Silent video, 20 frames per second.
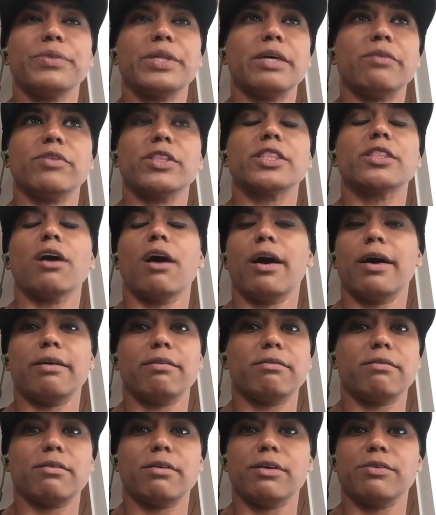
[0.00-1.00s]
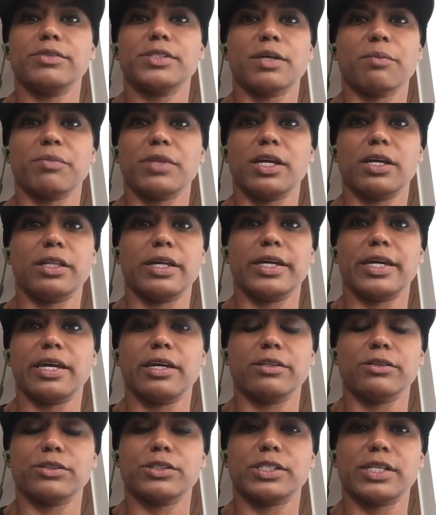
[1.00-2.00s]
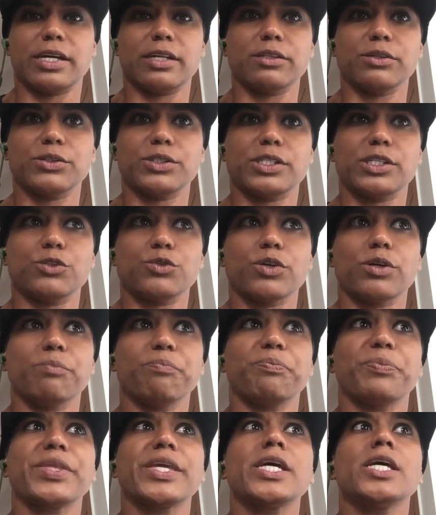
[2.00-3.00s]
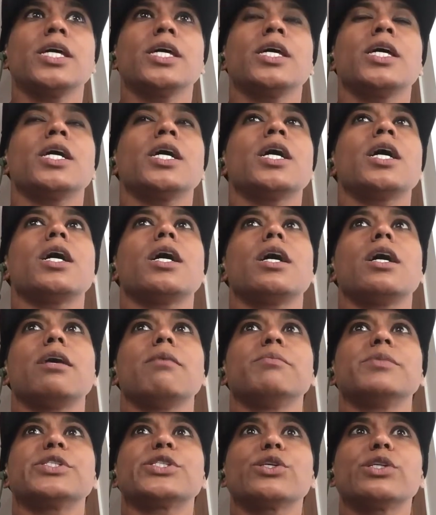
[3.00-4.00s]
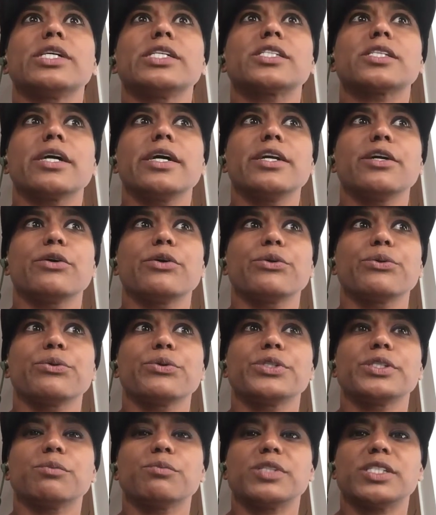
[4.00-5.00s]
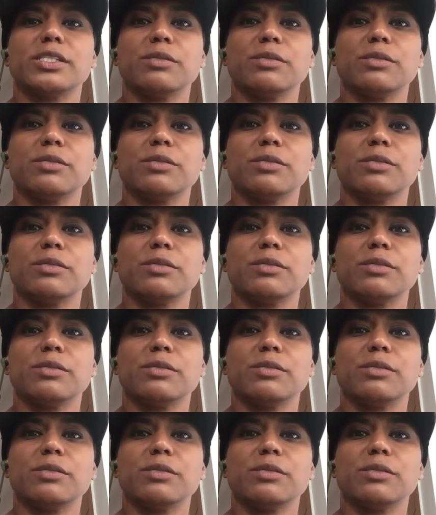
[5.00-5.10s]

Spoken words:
even thought of something like Ehlers-Danlos syndrome. So let's kind of go through some